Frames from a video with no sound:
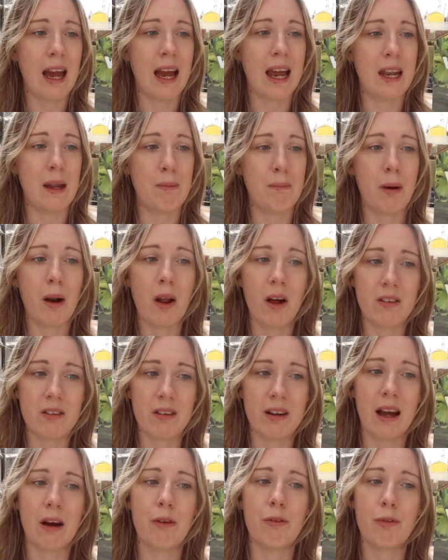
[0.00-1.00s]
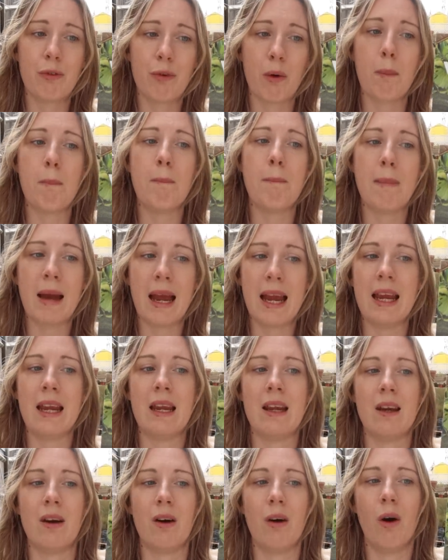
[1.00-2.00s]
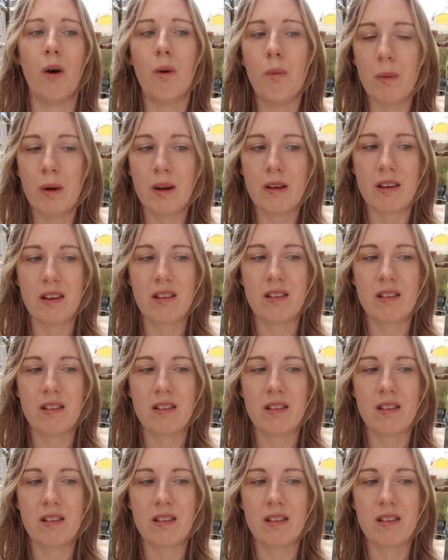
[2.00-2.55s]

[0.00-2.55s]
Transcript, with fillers: and then planted out from May onwards.